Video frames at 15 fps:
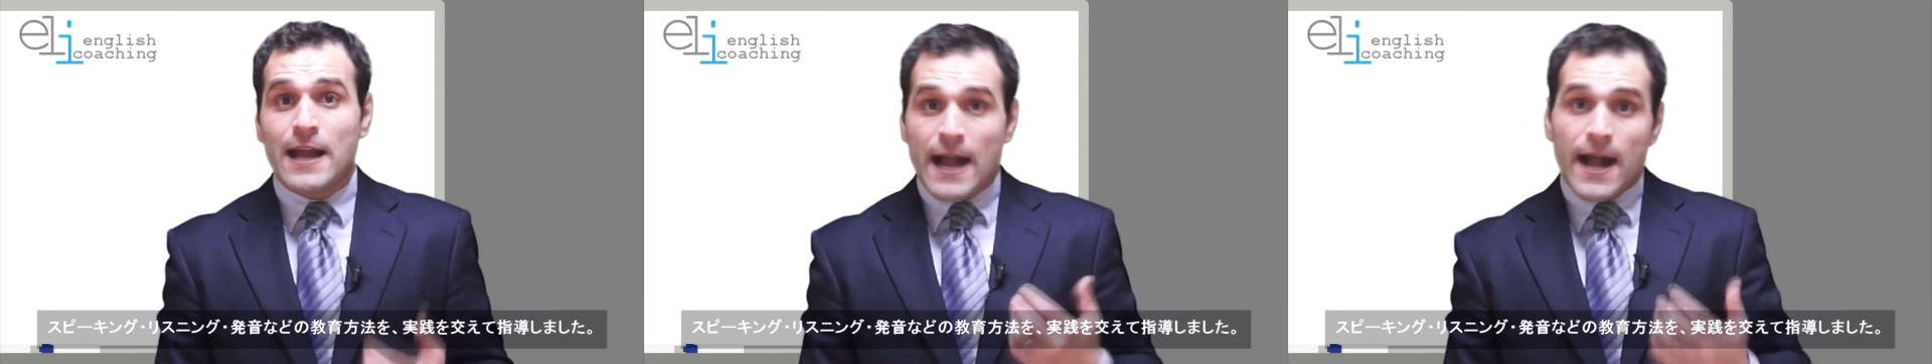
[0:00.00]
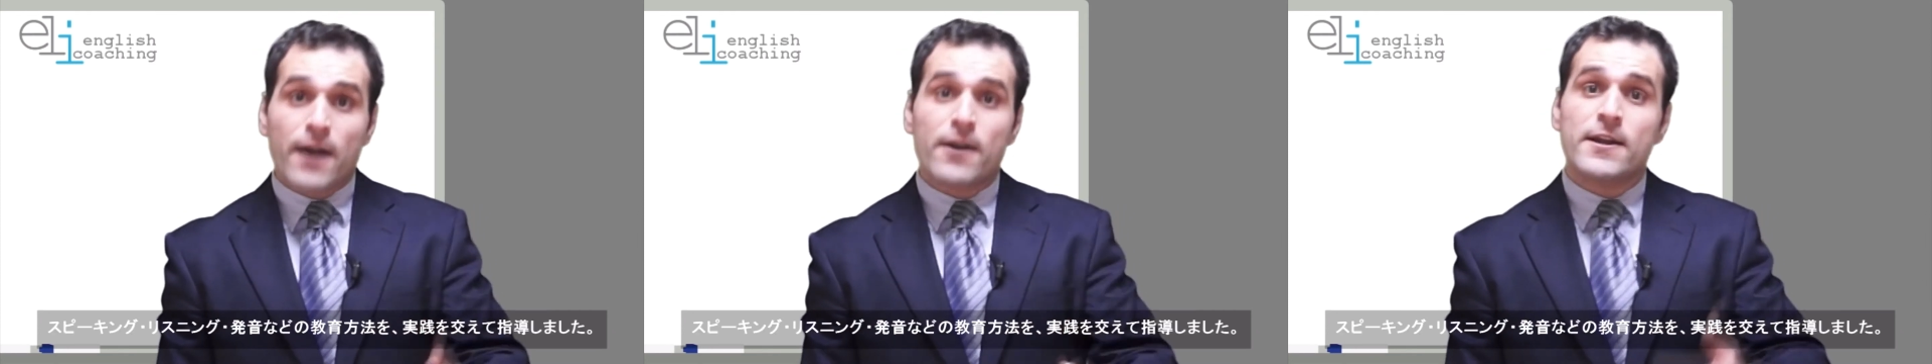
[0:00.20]

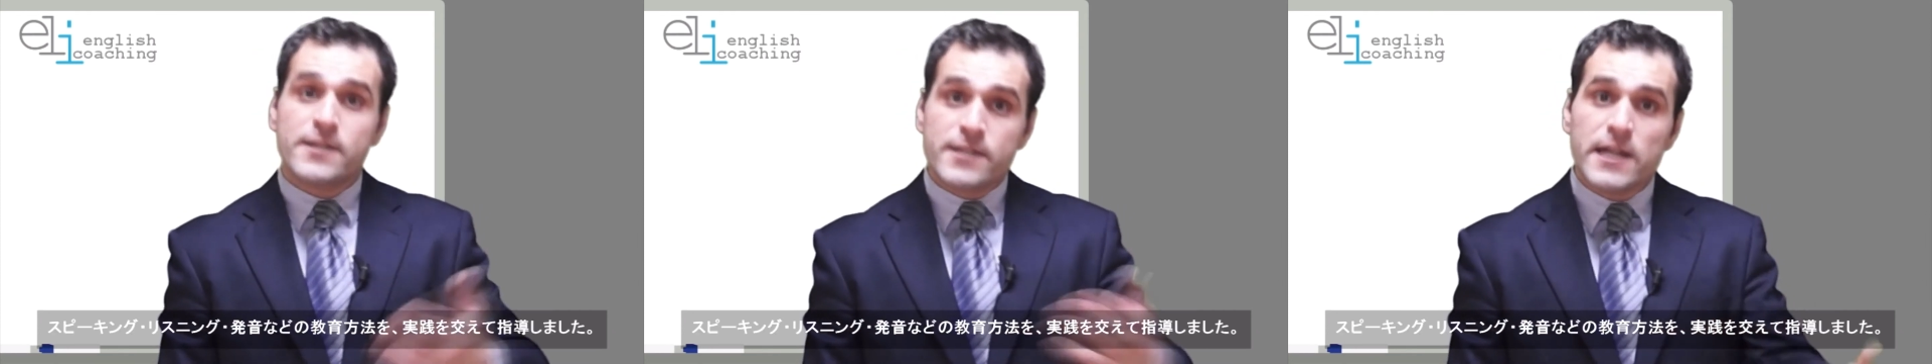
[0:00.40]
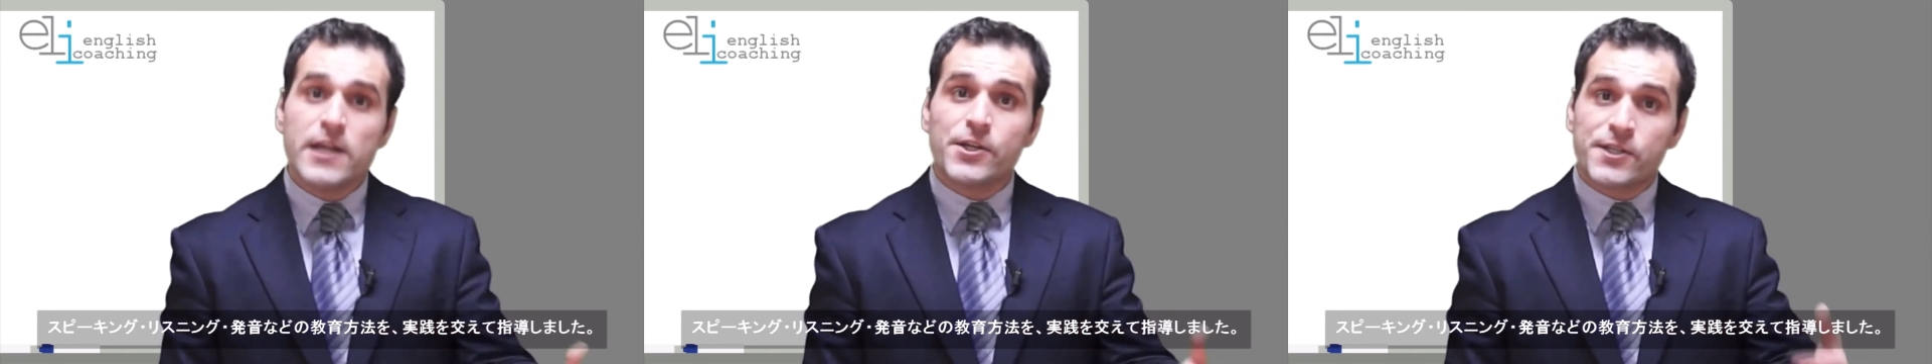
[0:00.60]
how to
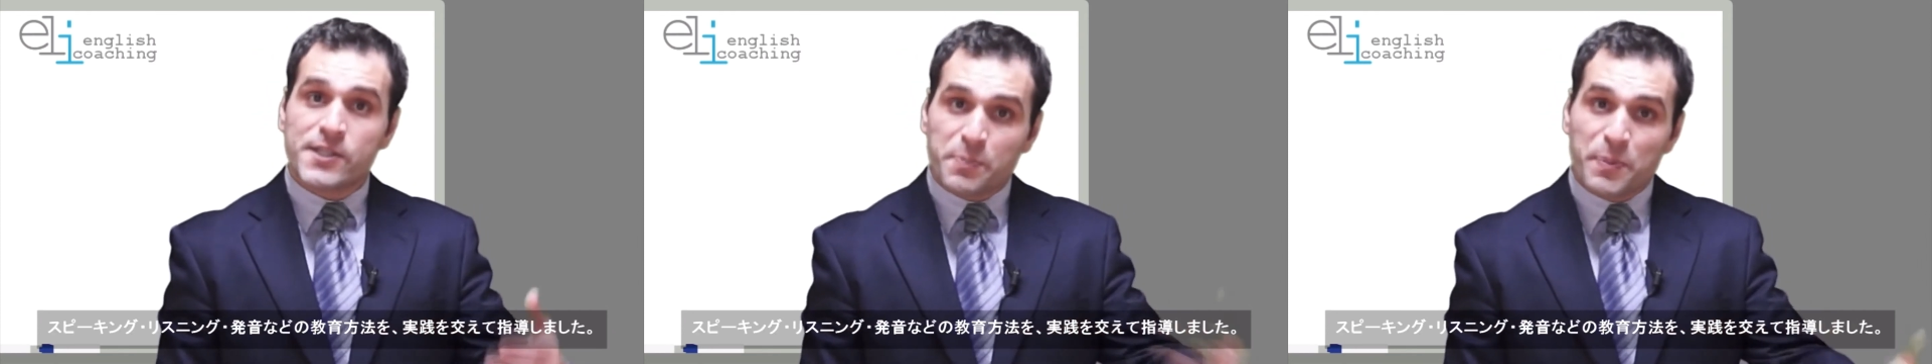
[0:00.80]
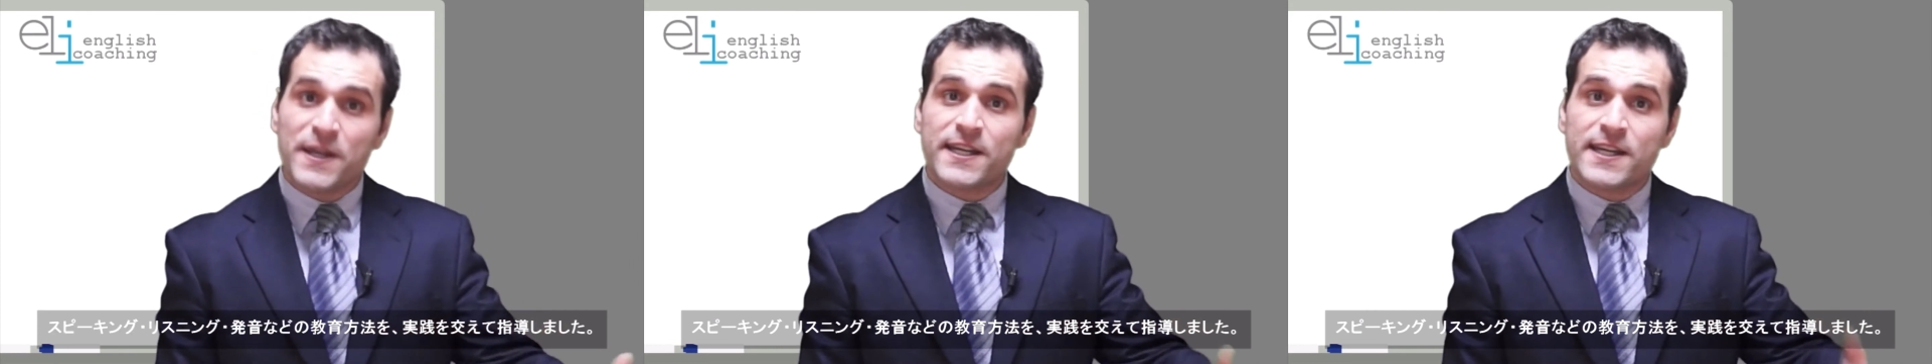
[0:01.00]
teach
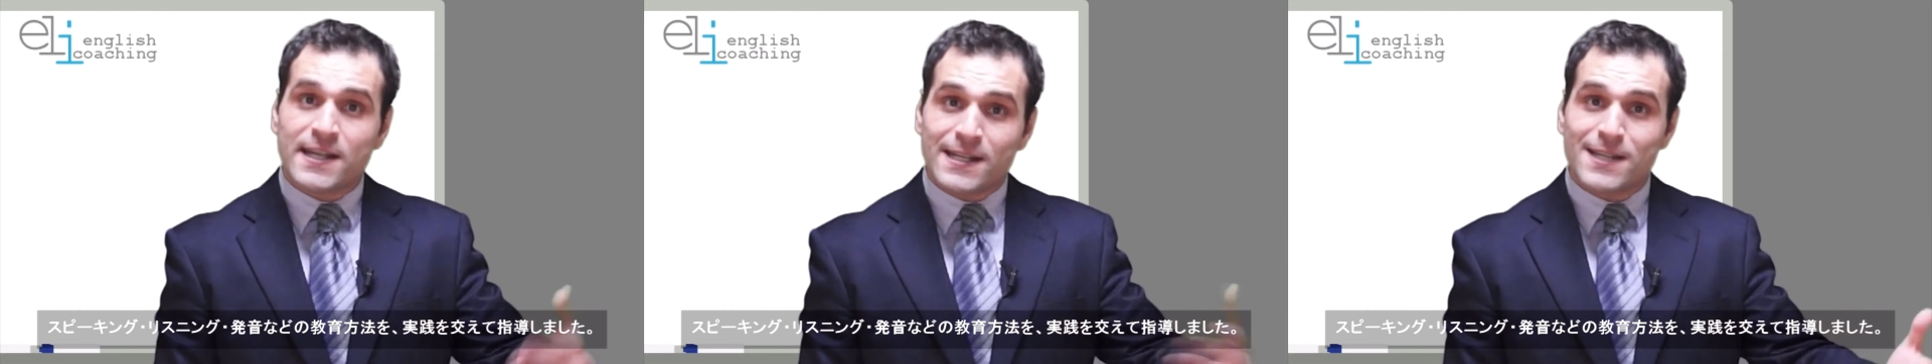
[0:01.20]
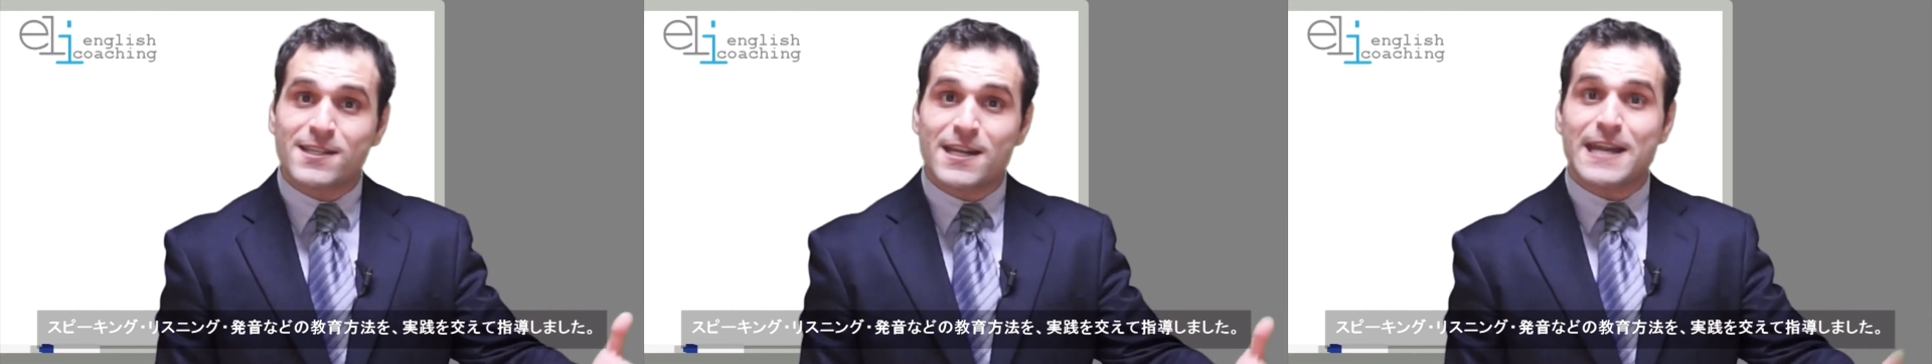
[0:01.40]

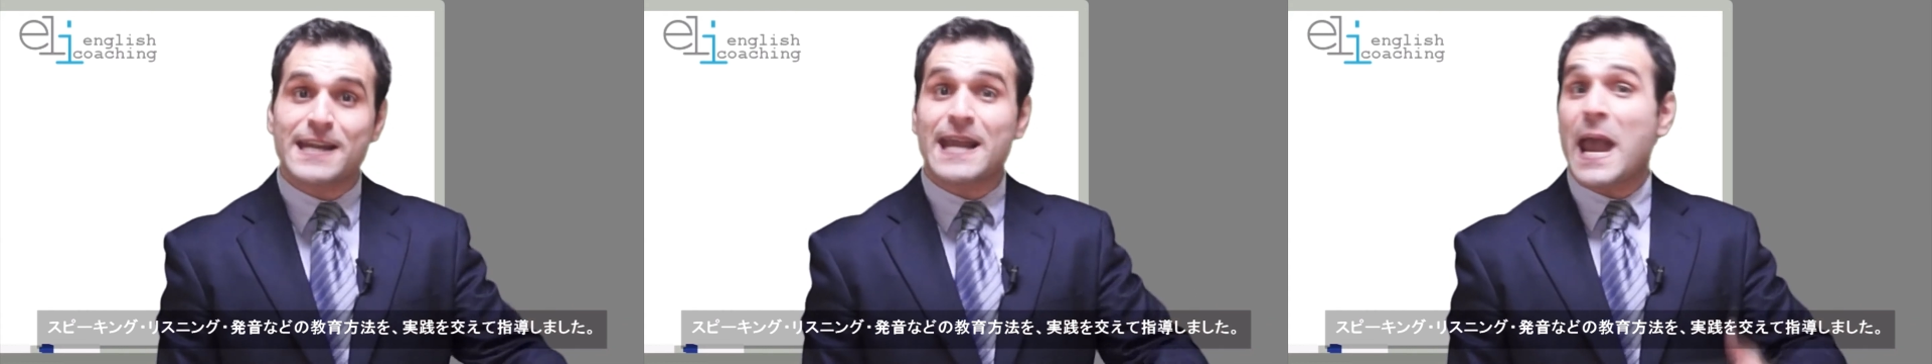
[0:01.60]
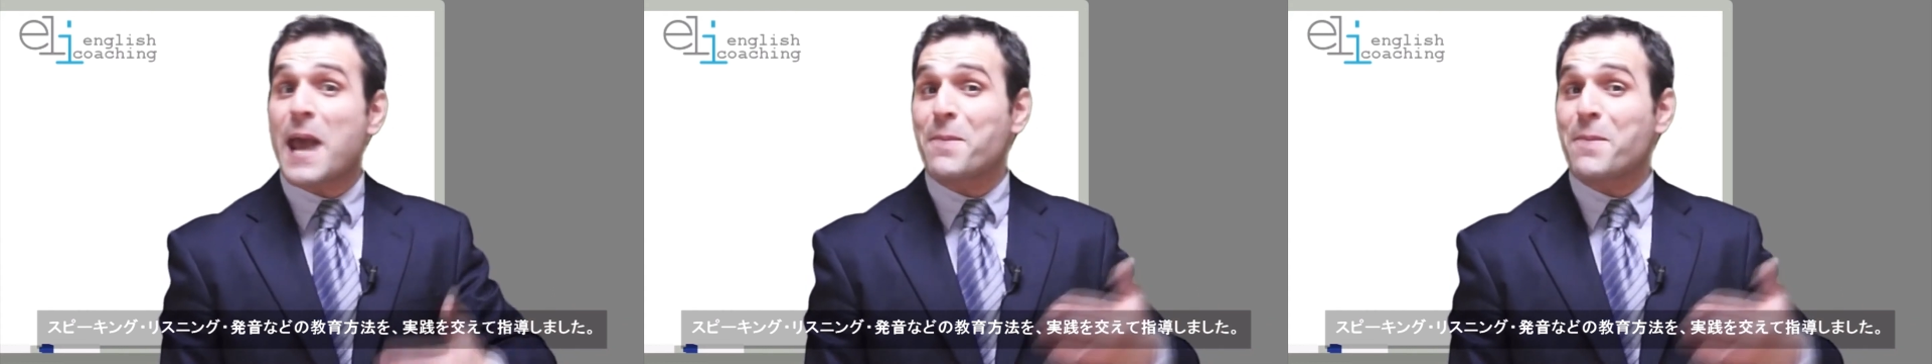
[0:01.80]
speaking, listening,